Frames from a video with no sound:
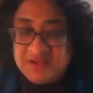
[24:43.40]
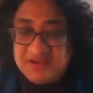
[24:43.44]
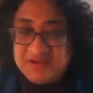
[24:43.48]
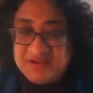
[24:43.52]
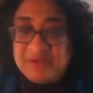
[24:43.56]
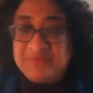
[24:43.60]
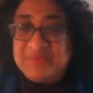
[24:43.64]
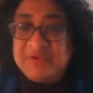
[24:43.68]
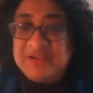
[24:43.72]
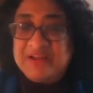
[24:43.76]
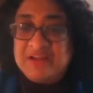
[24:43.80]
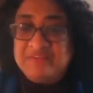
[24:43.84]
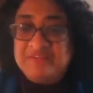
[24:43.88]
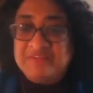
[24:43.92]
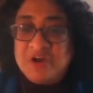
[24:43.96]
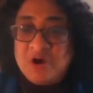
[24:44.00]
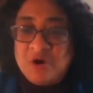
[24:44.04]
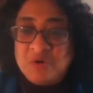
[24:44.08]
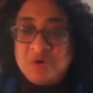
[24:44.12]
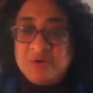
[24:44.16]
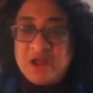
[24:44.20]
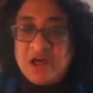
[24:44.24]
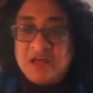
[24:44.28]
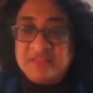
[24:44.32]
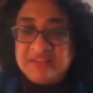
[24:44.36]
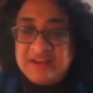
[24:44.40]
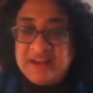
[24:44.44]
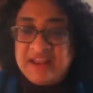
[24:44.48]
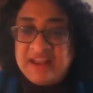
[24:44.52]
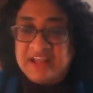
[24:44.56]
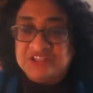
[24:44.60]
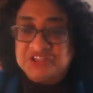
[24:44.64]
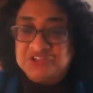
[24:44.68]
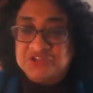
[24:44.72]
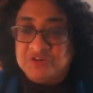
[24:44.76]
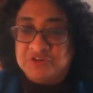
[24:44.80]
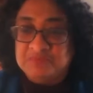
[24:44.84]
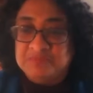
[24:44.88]
Now, we can have a whole other
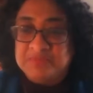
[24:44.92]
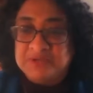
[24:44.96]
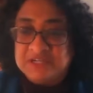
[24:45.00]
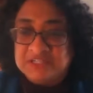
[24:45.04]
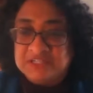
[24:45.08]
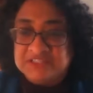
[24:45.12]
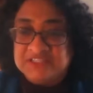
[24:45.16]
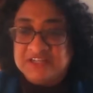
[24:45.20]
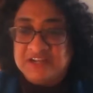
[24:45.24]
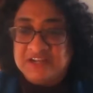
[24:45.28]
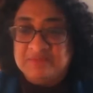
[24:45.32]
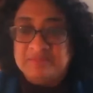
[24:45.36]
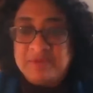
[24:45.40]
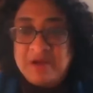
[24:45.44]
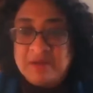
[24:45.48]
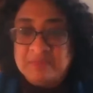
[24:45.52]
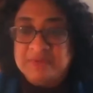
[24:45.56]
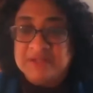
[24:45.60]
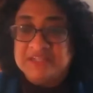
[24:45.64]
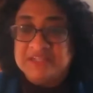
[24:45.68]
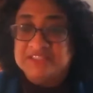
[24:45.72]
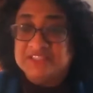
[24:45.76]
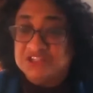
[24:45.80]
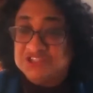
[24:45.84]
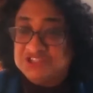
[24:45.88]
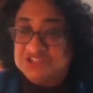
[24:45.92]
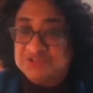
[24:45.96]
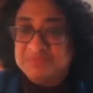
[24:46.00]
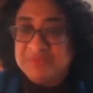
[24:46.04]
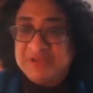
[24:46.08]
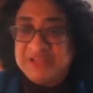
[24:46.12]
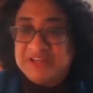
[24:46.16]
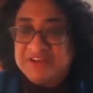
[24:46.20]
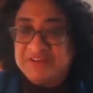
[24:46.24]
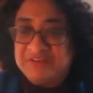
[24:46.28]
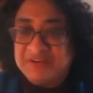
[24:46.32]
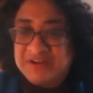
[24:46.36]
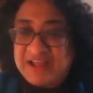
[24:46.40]
lecture on personal and public social
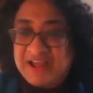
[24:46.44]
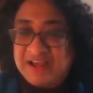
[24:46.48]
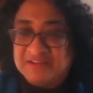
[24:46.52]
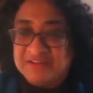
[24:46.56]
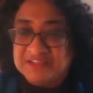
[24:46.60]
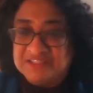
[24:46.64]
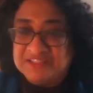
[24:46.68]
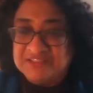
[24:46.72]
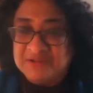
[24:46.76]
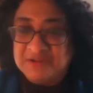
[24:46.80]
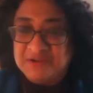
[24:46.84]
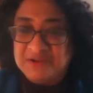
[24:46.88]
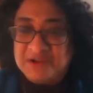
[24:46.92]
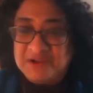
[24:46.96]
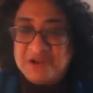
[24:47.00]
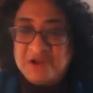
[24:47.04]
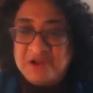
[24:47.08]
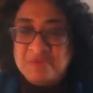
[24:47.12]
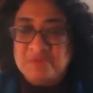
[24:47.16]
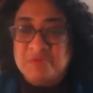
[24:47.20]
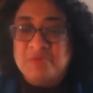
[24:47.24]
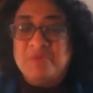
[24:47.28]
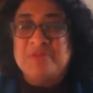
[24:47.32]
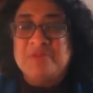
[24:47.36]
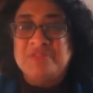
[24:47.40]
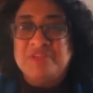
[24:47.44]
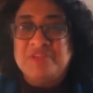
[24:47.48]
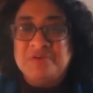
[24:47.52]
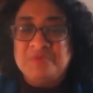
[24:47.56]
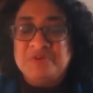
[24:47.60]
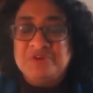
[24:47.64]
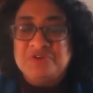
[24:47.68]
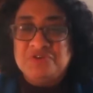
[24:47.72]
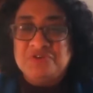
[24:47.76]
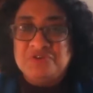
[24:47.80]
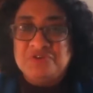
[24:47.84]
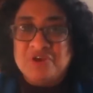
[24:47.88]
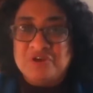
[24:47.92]
media accounts, but one thing
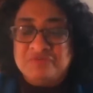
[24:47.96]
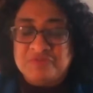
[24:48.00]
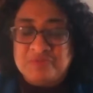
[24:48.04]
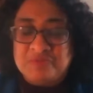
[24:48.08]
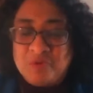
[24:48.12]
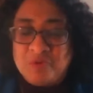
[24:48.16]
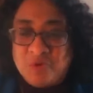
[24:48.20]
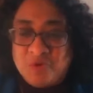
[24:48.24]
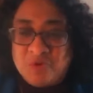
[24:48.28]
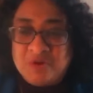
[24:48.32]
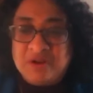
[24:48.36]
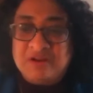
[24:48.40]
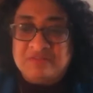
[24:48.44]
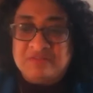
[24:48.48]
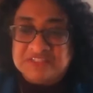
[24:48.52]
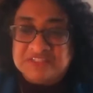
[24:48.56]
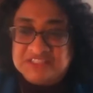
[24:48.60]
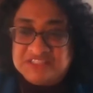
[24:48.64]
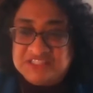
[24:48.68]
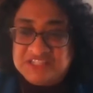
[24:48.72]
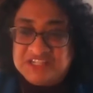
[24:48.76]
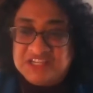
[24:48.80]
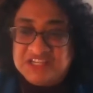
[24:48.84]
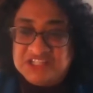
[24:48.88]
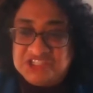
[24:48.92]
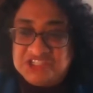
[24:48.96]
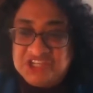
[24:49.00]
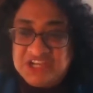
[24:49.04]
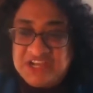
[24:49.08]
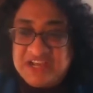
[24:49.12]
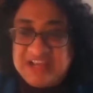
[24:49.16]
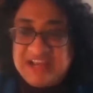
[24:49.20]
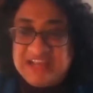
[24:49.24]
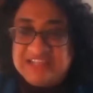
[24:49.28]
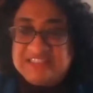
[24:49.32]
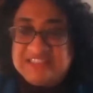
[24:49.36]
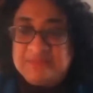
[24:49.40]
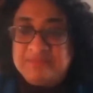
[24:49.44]
we do know from all our research
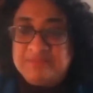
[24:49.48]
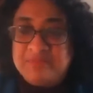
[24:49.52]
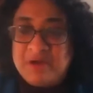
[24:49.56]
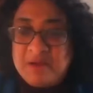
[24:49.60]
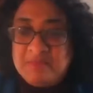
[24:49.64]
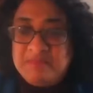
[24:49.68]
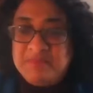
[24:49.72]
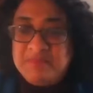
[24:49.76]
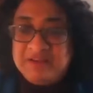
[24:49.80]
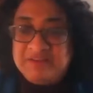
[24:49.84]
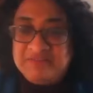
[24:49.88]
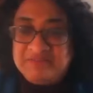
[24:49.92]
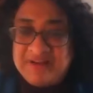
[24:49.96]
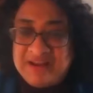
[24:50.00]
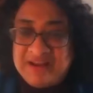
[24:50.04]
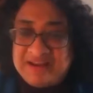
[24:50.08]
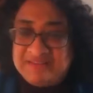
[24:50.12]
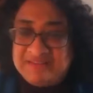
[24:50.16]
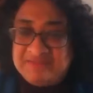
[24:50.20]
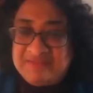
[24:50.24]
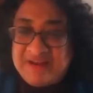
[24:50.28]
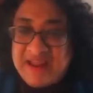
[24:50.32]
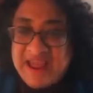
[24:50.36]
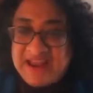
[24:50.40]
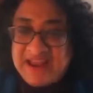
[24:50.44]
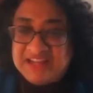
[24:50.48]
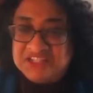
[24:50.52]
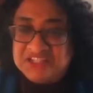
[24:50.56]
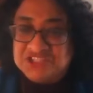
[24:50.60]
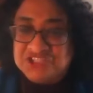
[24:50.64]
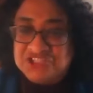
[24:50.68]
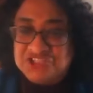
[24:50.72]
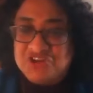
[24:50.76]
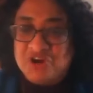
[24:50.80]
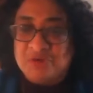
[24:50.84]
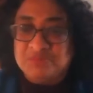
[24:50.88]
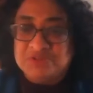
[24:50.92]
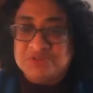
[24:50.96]
is that public rarely
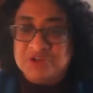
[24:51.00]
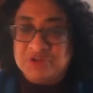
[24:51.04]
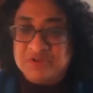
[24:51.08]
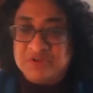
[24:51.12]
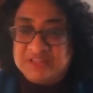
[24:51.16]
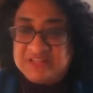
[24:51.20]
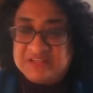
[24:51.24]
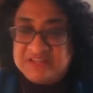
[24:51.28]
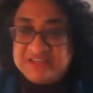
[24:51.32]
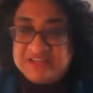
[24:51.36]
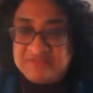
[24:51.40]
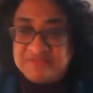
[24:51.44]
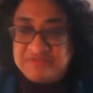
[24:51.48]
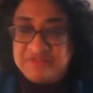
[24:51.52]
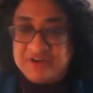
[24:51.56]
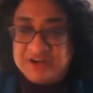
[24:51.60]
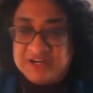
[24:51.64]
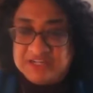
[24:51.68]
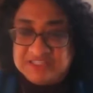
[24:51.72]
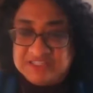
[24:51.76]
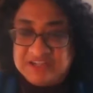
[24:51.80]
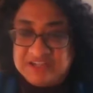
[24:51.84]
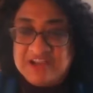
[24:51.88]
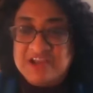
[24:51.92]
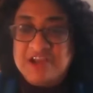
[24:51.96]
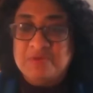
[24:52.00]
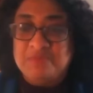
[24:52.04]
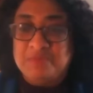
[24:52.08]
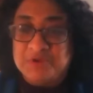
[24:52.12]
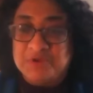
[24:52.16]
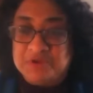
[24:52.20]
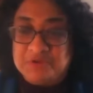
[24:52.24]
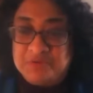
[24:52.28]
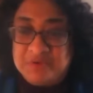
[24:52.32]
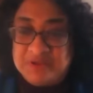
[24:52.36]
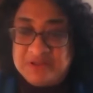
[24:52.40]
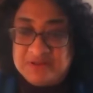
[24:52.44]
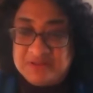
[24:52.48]
stop to look at the difference
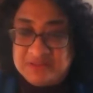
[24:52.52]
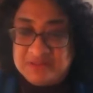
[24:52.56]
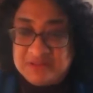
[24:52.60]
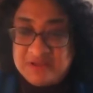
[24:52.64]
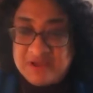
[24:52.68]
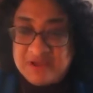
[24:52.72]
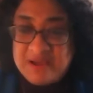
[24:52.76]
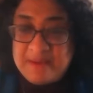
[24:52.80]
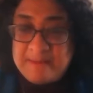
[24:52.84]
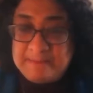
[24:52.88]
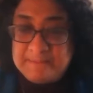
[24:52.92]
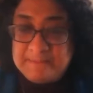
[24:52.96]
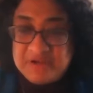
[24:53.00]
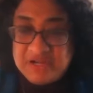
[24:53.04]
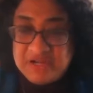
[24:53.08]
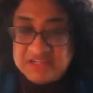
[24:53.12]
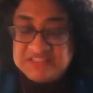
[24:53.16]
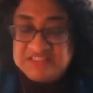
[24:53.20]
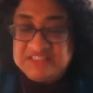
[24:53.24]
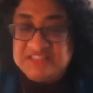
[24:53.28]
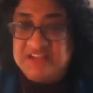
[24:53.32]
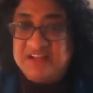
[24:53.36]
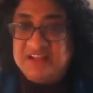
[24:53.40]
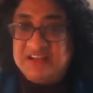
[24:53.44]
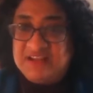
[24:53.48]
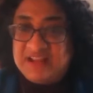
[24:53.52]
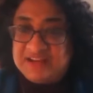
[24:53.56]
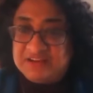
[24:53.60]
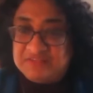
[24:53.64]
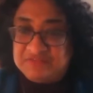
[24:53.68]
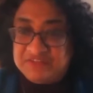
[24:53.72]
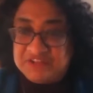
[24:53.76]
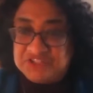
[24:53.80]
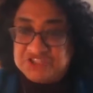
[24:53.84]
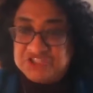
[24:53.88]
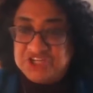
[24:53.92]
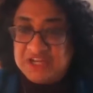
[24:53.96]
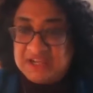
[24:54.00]
between personal and
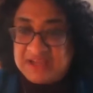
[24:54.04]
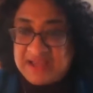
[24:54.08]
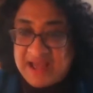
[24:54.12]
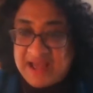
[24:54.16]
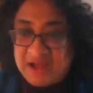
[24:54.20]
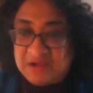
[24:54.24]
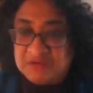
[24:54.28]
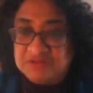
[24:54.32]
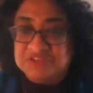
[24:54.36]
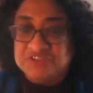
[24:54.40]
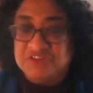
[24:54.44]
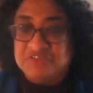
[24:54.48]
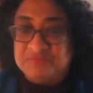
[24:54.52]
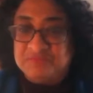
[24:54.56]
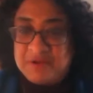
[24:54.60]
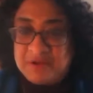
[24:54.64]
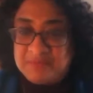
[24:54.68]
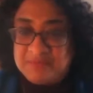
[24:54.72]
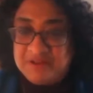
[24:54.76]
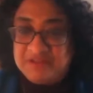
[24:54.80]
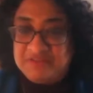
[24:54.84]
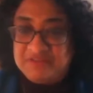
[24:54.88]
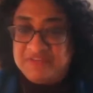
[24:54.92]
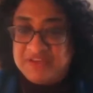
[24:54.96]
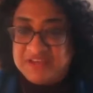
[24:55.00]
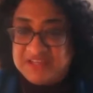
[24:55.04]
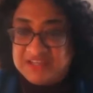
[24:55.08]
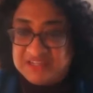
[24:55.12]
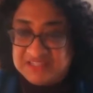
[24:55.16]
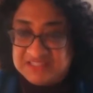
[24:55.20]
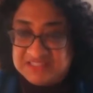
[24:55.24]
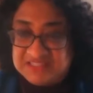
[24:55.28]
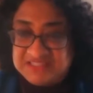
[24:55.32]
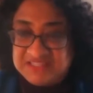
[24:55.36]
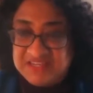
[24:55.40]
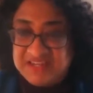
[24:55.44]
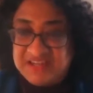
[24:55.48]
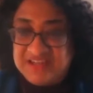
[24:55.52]
official accounts of public
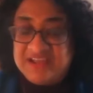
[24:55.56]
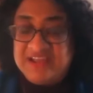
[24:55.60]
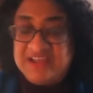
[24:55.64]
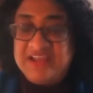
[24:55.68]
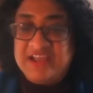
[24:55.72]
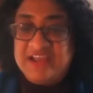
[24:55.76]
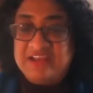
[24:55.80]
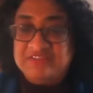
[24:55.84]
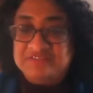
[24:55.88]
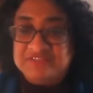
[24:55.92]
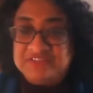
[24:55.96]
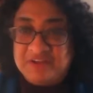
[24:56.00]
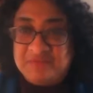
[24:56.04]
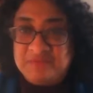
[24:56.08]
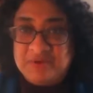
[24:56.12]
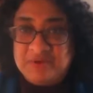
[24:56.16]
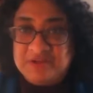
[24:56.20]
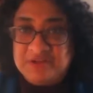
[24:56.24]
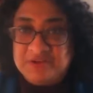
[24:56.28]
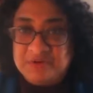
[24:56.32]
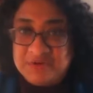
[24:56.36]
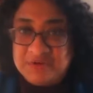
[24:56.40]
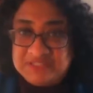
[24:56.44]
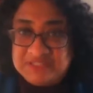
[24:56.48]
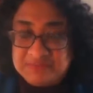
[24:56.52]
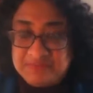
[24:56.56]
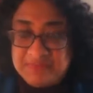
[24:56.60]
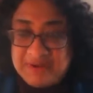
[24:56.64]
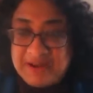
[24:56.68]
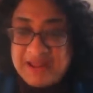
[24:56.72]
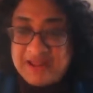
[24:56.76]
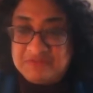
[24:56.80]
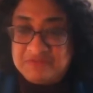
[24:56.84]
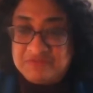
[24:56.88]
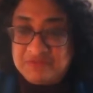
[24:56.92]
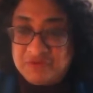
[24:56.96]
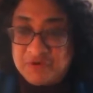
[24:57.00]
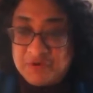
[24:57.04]
figures. If someone who has a
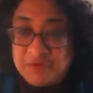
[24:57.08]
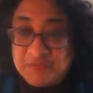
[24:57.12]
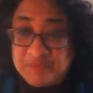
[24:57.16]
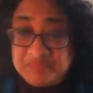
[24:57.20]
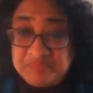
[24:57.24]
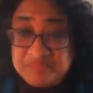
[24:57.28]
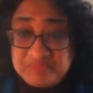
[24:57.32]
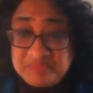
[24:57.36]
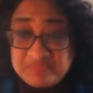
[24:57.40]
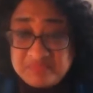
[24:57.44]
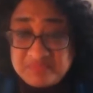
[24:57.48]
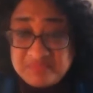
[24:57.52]
platform